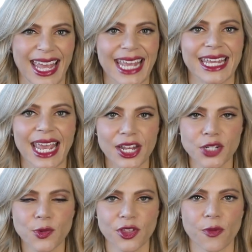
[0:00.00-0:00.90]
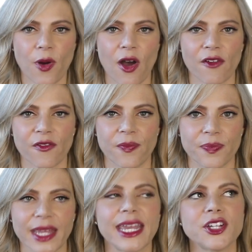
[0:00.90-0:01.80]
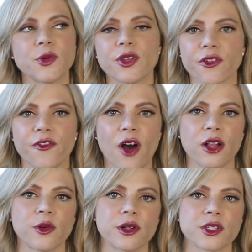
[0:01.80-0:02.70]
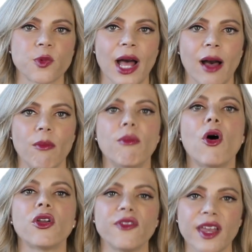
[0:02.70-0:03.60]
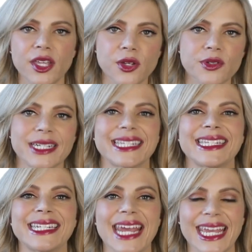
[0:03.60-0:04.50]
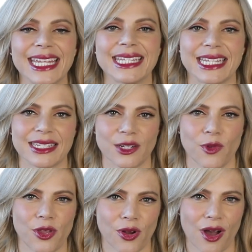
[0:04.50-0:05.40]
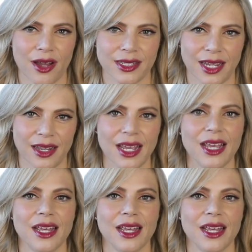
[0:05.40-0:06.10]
Engaging with your followers will help motivate you to stay consistent with your content